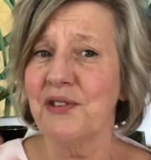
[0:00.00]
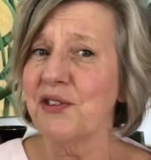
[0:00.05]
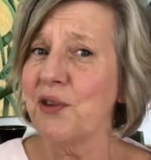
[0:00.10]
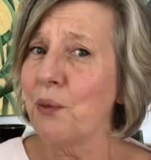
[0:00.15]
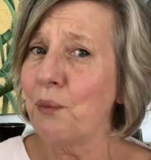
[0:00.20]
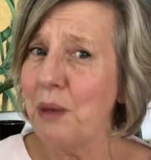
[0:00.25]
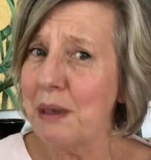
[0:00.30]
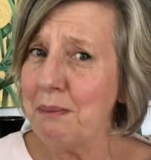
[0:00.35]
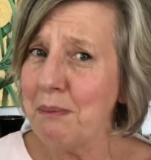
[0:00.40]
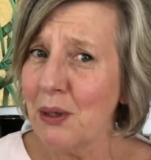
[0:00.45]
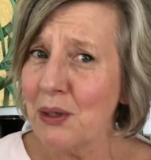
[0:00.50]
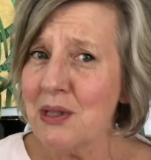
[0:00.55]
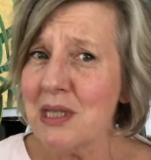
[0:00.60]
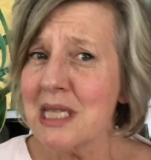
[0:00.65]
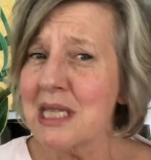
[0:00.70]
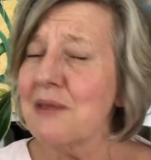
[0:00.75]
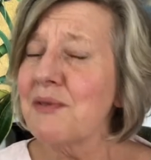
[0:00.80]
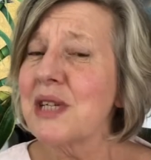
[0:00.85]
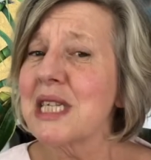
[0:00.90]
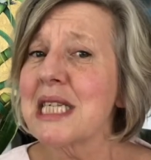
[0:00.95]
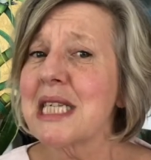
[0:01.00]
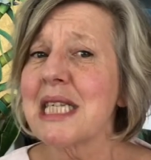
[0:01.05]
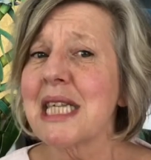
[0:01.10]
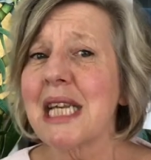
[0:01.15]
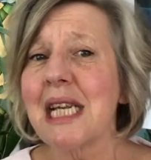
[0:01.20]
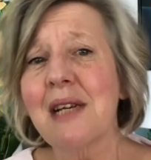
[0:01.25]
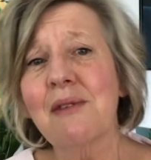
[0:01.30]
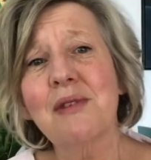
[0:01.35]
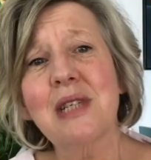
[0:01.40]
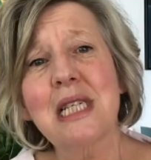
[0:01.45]
So when most of us
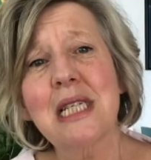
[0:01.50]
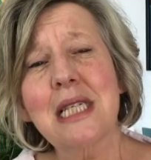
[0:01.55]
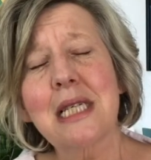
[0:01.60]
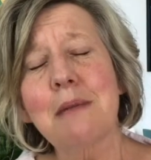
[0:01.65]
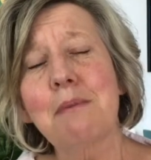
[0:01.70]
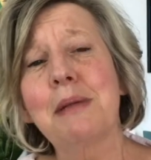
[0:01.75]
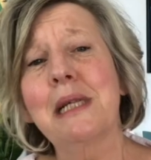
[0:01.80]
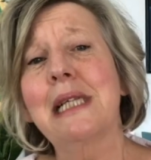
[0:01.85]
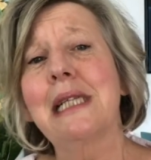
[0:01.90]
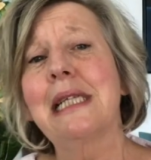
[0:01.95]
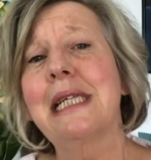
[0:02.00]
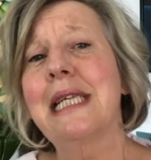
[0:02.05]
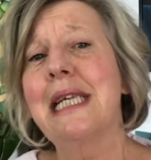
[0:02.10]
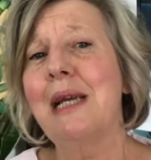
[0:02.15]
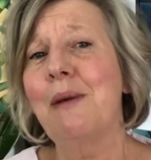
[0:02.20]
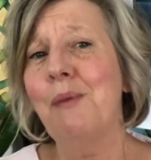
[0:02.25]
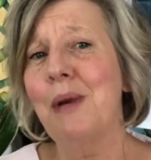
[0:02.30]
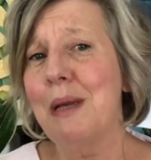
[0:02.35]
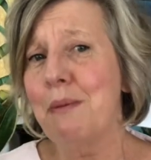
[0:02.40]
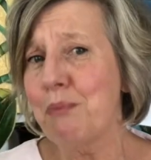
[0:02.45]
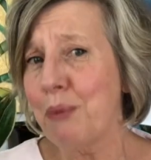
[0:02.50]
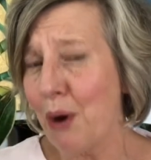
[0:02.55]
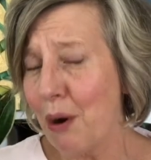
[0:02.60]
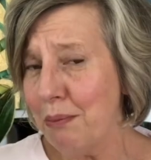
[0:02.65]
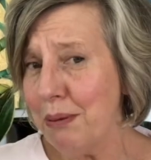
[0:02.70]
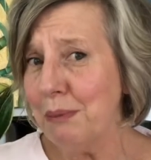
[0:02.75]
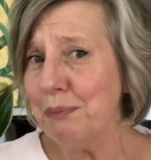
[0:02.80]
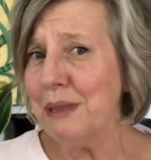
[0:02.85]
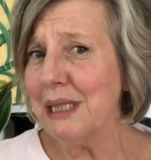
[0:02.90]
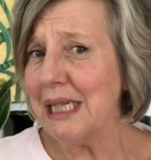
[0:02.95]
think of disability, we
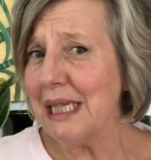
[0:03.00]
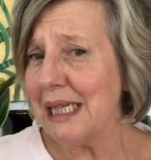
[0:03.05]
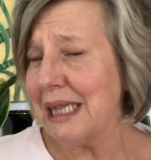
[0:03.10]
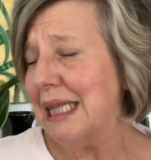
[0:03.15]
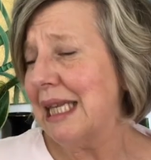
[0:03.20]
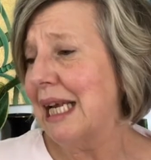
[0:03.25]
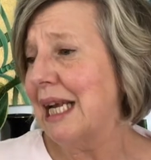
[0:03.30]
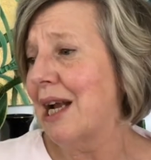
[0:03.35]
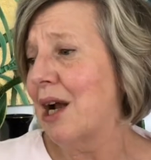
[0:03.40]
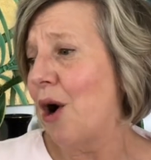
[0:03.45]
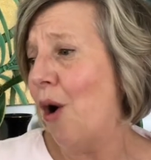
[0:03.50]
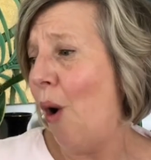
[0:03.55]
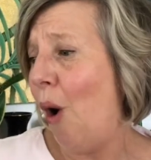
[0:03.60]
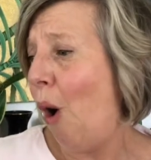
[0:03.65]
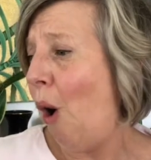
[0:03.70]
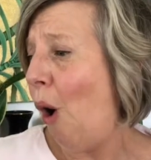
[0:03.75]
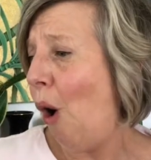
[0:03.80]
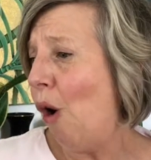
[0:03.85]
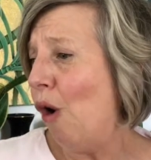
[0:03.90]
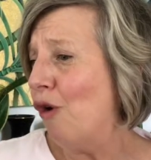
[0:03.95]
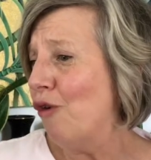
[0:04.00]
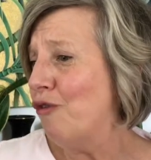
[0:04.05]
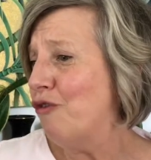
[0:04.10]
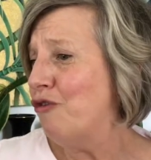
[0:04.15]
probably think of